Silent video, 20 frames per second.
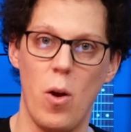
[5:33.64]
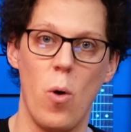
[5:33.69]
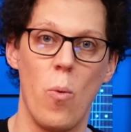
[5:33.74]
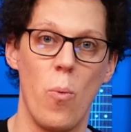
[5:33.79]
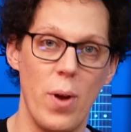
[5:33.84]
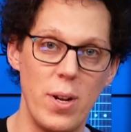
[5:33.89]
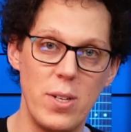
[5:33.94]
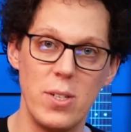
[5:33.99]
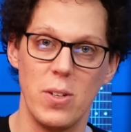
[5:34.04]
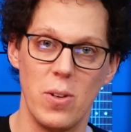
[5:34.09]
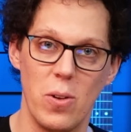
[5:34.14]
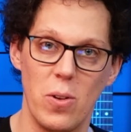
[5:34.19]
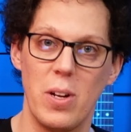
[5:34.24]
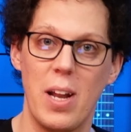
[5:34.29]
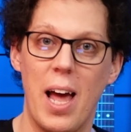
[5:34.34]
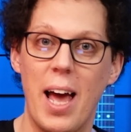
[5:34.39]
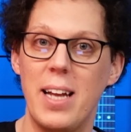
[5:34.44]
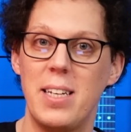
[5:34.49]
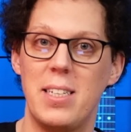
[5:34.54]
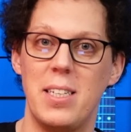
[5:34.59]
original
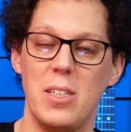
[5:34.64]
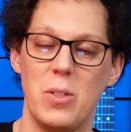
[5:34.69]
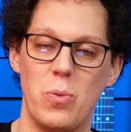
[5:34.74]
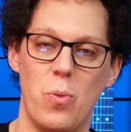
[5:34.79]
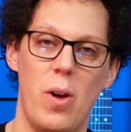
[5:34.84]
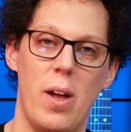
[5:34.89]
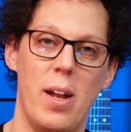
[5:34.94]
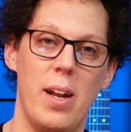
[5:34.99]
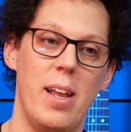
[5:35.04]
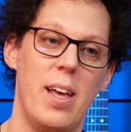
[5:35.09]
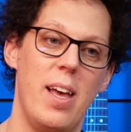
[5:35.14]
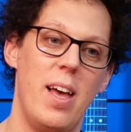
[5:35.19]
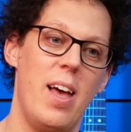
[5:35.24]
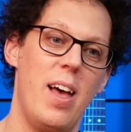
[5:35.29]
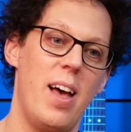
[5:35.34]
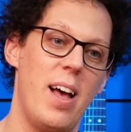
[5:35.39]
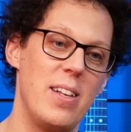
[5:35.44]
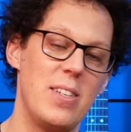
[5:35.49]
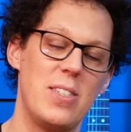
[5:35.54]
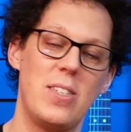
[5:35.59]
90s one
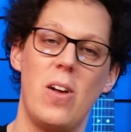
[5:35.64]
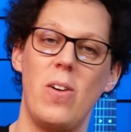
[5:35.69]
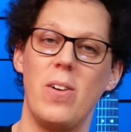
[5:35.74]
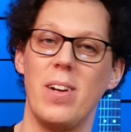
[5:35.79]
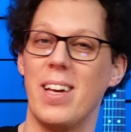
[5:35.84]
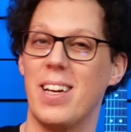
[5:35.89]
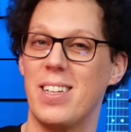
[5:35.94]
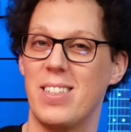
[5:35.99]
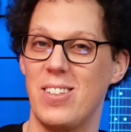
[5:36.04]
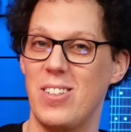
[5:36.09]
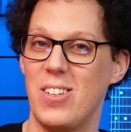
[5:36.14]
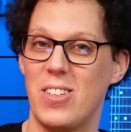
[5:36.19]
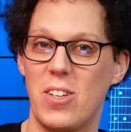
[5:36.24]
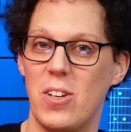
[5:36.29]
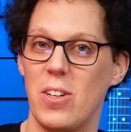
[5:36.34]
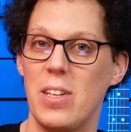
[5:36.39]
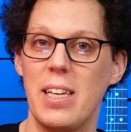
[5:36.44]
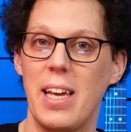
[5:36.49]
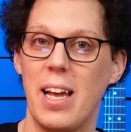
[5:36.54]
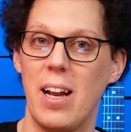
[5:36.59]
and sold it because I just
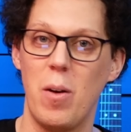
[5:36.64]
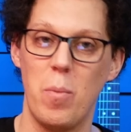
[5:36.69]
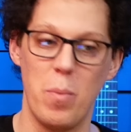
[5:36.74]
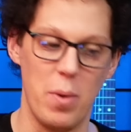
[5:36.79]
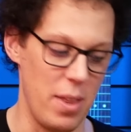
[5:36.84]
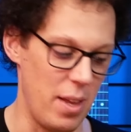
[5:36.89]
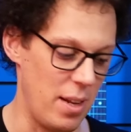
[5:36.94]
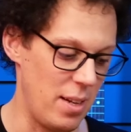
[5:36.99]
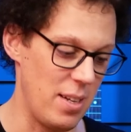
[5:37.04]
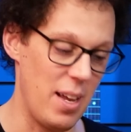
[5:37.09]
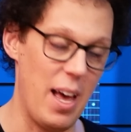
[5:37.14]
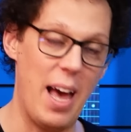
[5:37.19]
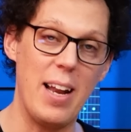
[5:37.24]
couldn't get on with it.